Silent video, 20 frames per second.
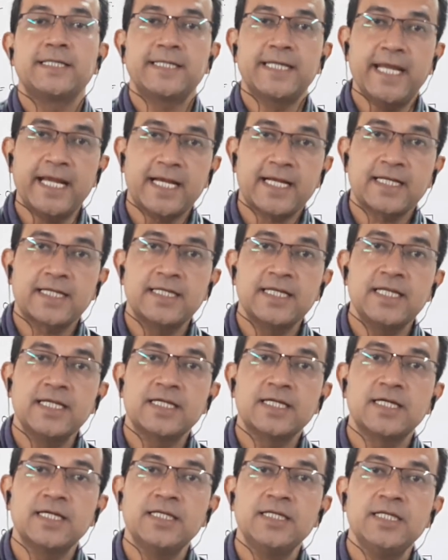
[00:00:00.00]

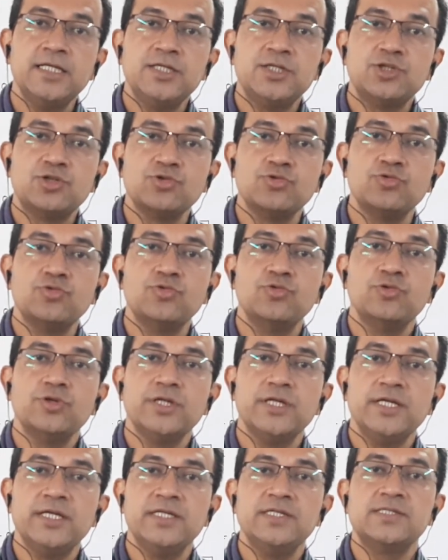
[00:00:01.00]
Technically
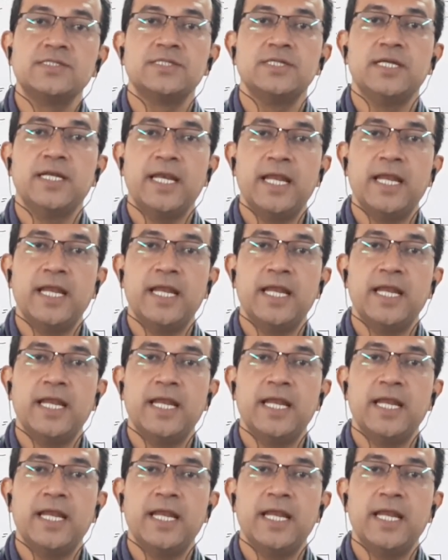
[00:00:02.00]
2 is